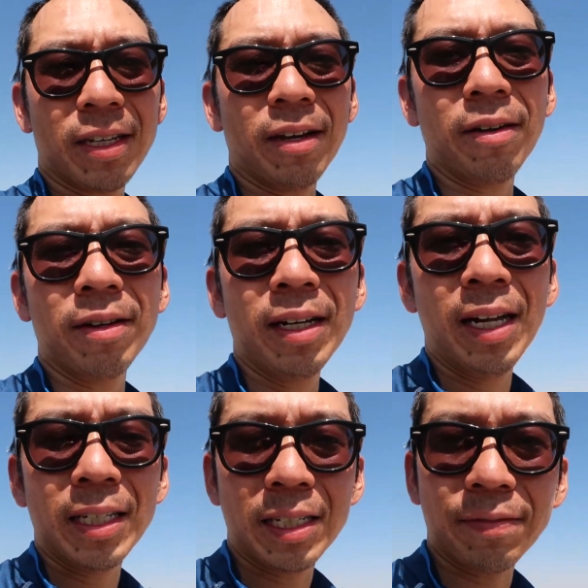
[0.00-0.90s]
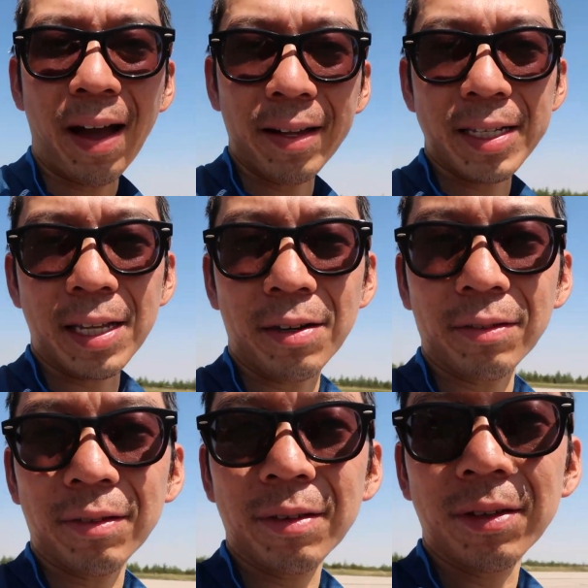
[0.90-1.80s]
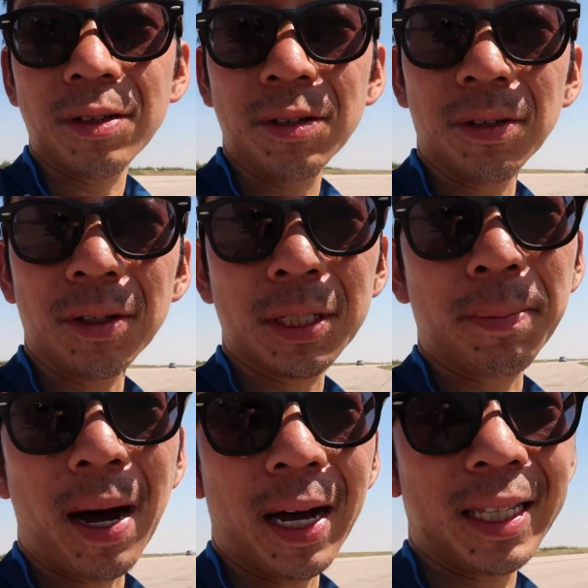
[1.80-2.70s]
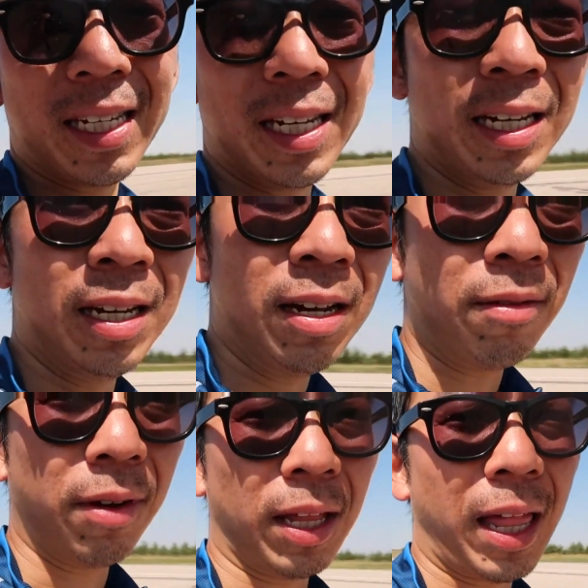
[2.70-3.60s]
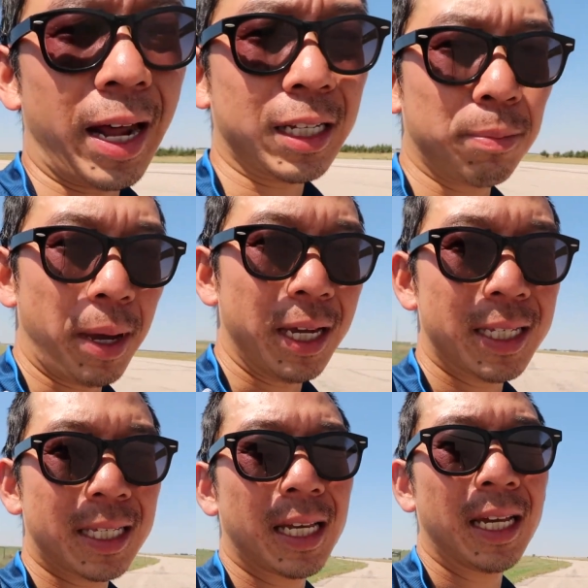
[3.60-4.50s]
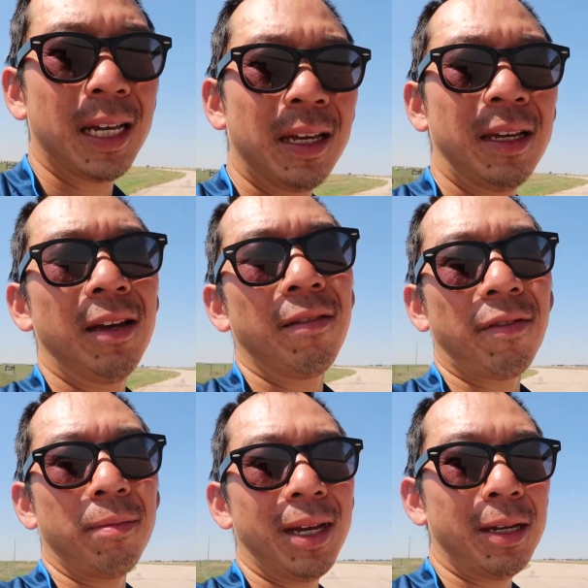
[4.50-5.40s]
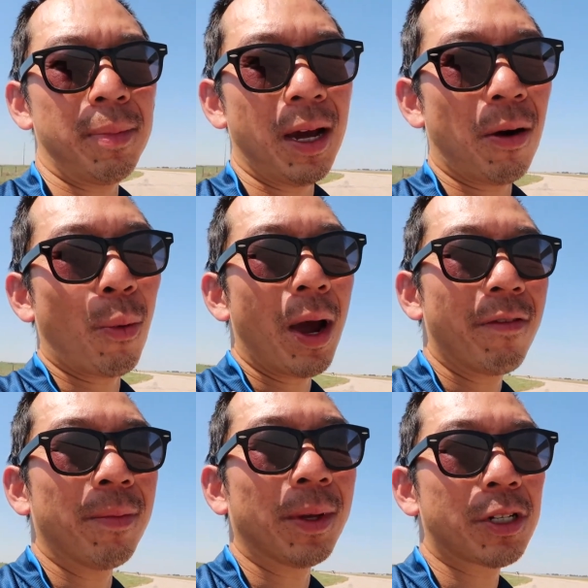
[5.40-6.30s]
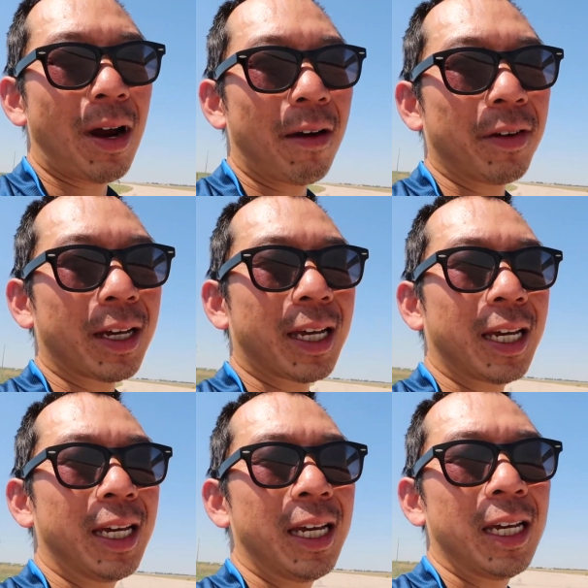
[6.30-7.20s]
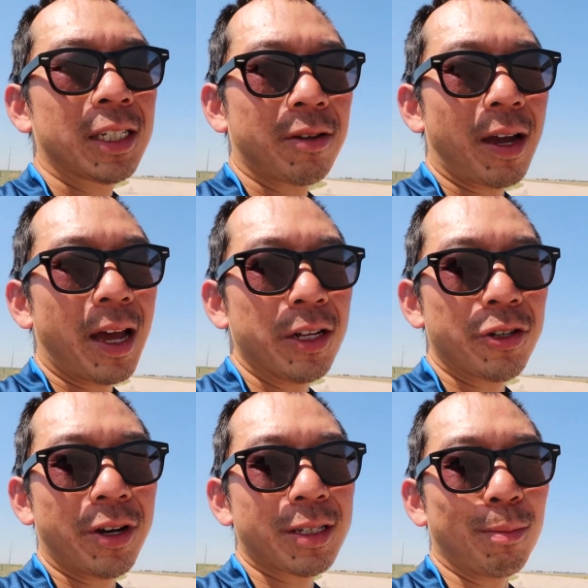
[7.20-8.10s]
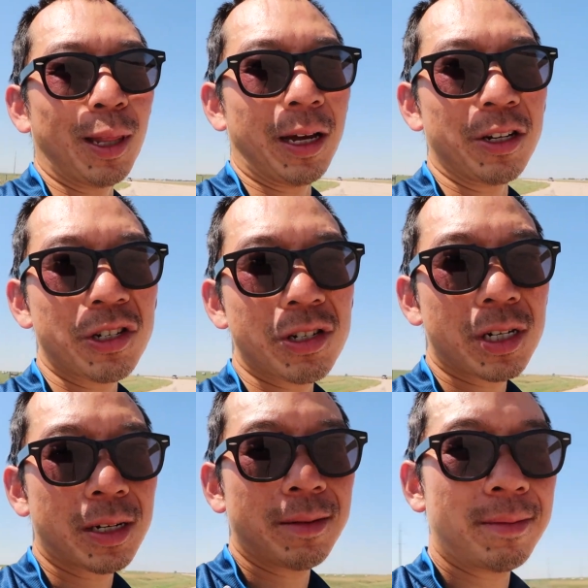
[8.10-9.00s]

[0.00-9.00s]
So just found this little cool spot with a lot of space for me to be away from the traffic so I can enjoy some lunch.